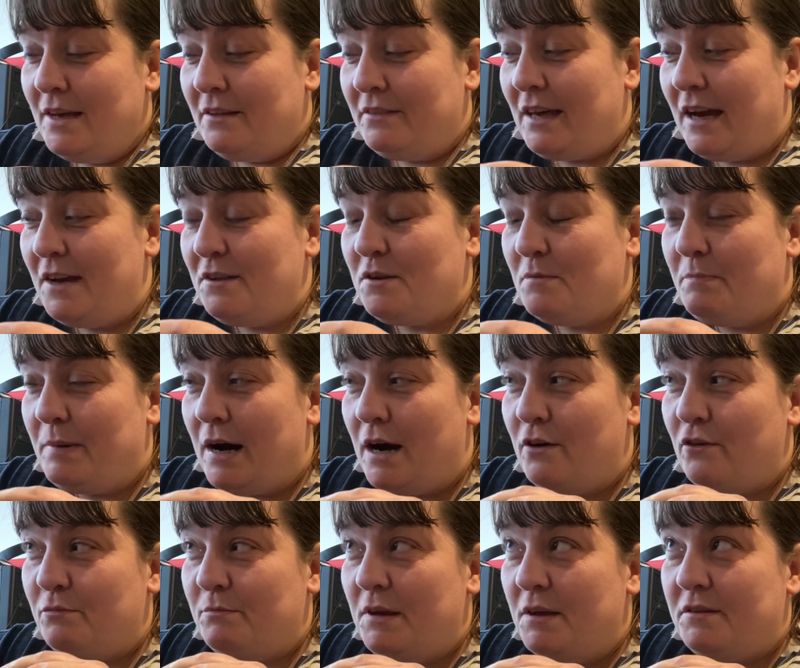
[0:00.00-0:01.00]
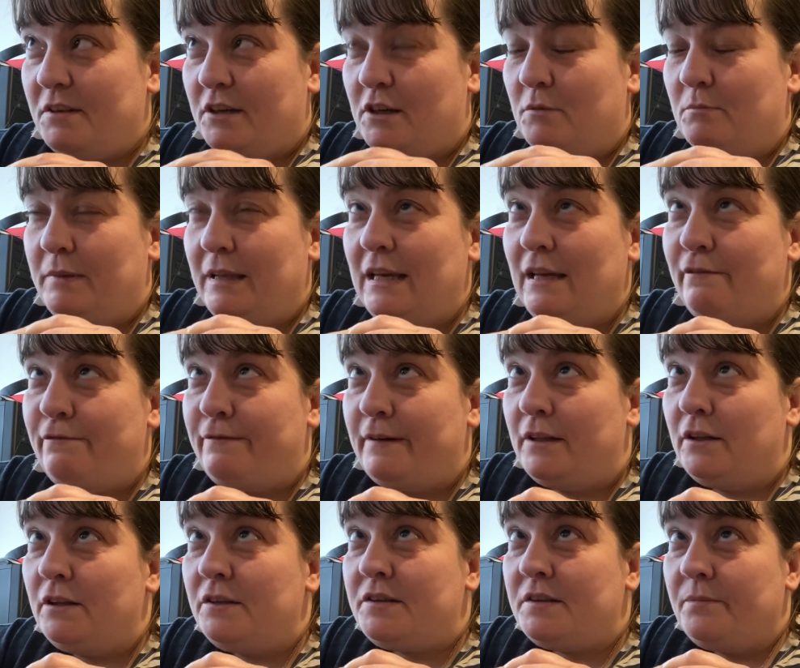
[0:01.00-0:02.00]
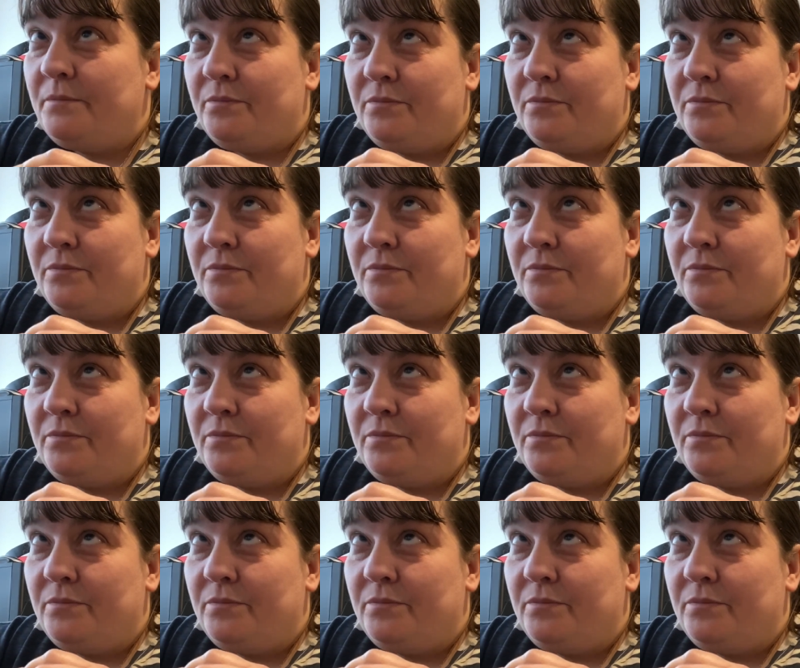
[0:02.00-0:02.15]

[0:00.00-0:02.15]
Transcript: That is a bar of music completely filled.